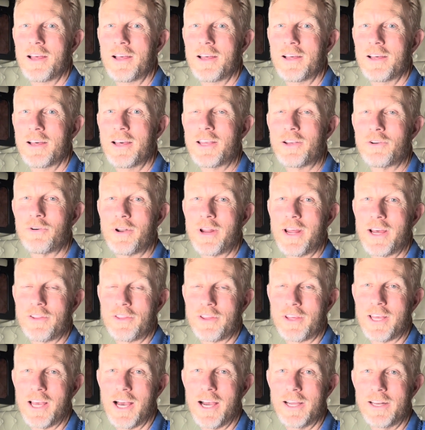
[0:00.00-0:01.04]
He got out
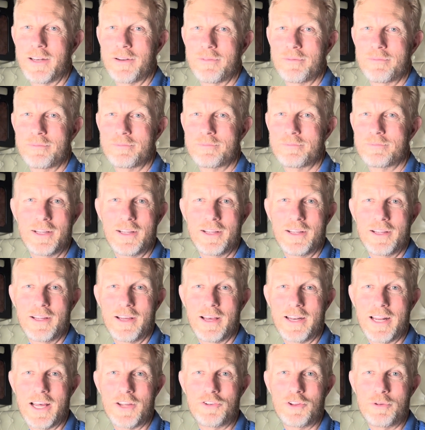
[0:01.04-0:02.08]
the gate,
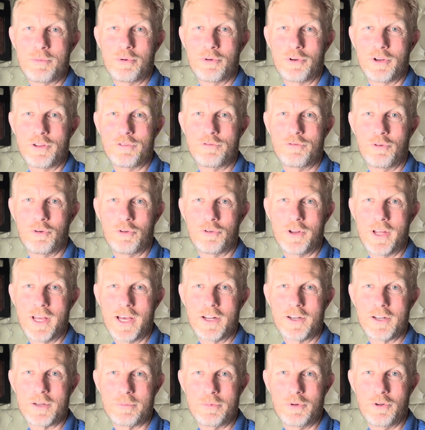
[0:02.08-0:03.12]
and as he put his foot
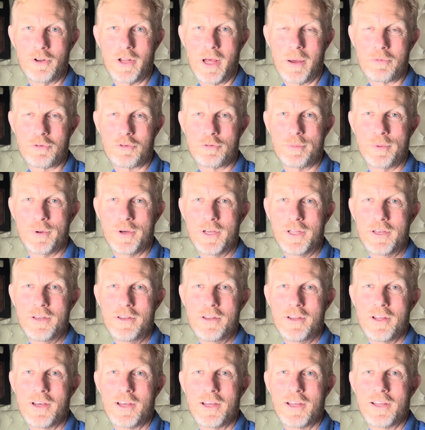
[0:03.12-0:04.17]
down to build up speed,
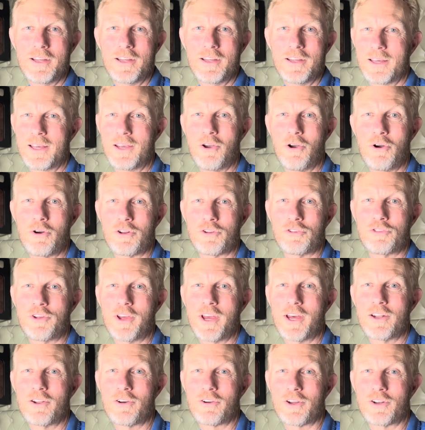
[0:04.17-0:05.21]
he heard a
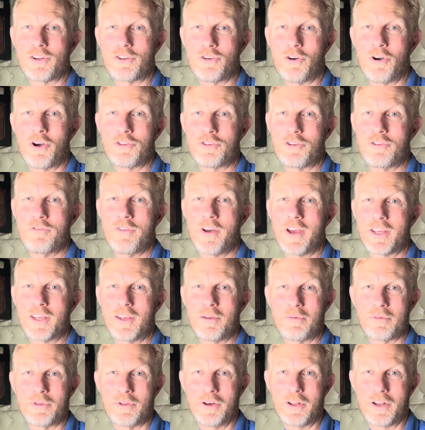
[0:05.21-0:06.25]
sound like a Dyson
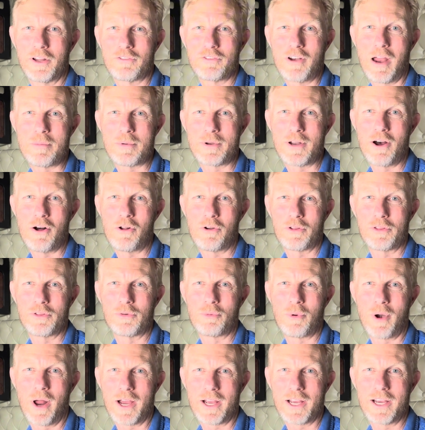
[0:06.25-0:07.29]
vacuum cleaner grabbing hold of the
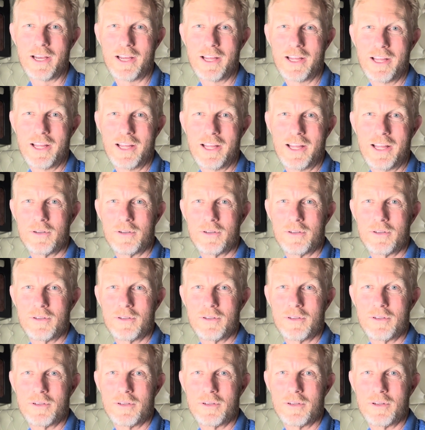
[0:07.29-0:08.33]
rug.
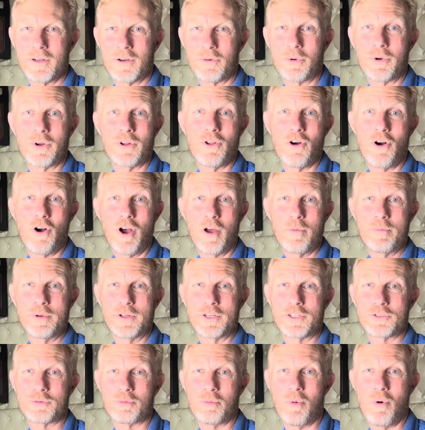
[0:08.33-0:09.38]
A real
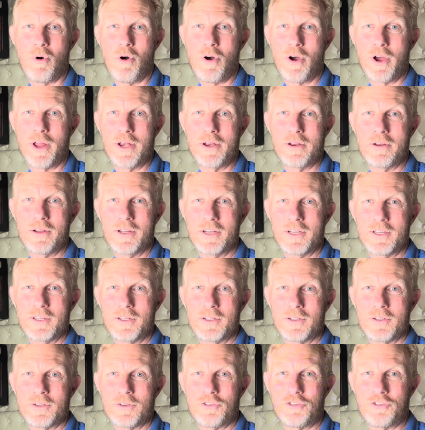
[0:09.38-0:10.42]
high-pitched whine,
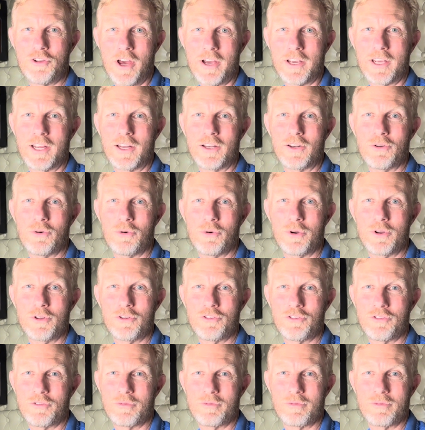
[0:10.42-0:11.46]
sucking noise.